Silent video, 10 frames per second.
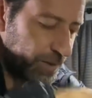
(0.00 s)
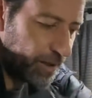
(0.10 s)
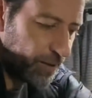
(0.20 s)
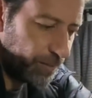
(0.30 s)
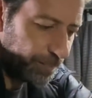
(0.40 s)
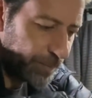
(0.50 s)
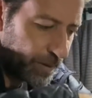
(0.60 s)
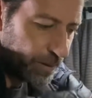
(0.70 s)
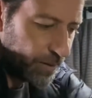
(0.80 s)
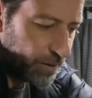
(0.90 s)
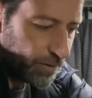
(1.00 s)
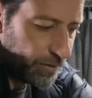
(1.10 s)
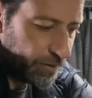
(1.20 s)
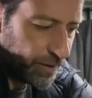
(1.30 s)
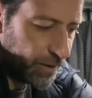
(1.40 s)
out
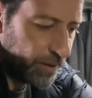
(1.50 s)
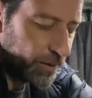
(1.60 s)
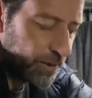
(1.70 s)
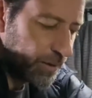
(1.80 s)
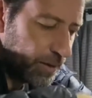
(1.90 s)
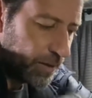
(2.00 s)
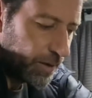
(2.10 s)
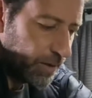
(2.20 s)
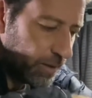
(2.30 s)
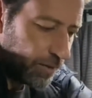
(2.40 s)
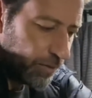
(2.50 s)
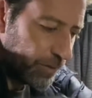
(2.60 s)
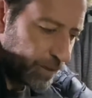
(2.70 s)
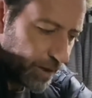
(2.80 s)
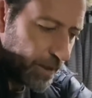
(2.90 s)
the uh,
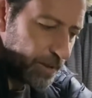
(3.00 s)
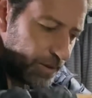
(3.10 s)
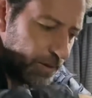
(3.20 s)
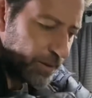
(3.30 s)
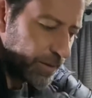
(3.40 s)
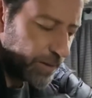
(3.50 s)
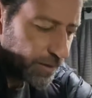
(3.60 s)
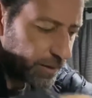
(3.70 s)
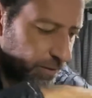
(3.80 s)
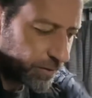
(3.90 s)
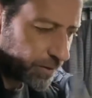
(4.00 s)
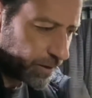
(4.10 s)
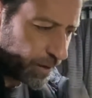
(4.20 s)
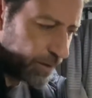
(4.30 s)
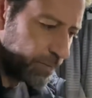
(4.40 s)
the kind of the
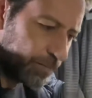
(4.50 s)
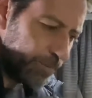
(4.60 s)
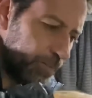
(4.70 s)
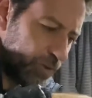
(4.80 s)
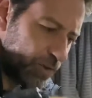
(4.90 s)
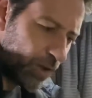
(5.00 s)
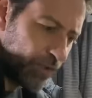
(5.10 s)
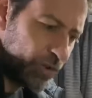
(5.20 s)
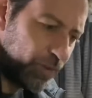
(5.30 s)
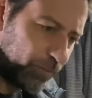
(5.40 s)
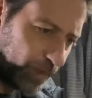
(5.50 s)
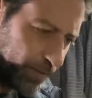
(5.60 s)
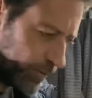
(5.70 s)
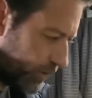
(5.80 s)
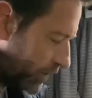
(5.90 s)
kind of stodgy
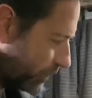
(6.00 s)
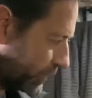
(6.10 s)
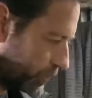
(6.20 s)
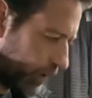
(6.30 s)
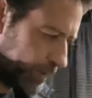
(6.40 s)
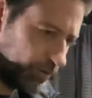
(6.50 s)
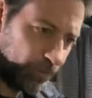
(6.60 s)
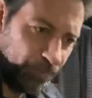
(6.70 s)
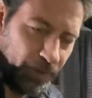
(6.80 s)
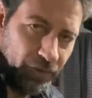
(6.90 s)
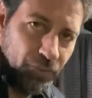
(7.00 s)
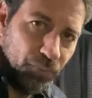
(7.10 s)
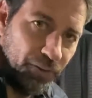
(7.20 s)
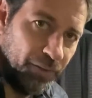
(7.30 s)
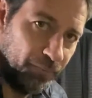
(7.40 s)
flavor of the dry soup mix
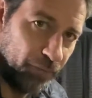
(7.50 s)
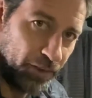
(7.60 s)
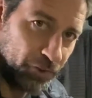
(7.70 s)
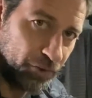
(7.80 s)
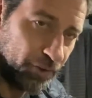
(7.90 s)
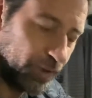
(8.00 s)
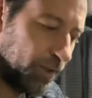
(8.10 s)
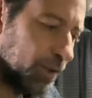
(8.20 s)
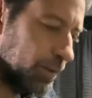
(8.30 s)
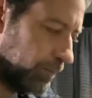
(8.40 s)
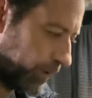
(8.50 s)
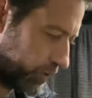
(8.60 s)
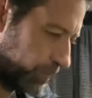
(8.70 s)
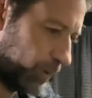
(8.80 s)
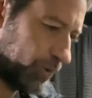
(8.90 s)
with the fresh
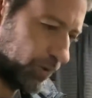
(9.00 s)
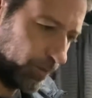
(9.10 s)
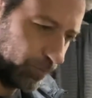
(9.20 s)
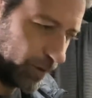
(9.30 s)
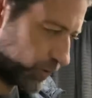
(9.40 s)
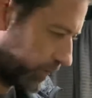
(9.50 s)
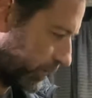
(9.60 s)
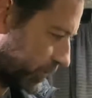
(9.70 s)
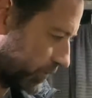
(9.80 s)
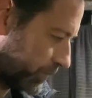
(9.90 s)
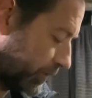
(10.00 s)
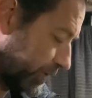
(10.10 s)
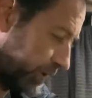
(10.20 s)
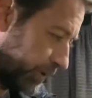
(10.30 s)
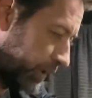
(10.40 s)
vegetables or the fresher
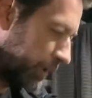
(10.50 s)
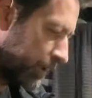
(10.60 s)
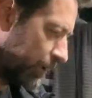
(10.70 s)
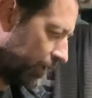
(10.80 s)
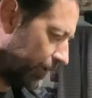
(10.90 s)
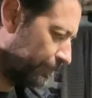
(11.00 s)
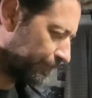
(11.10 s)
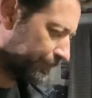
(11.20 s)
vegetables here. Um,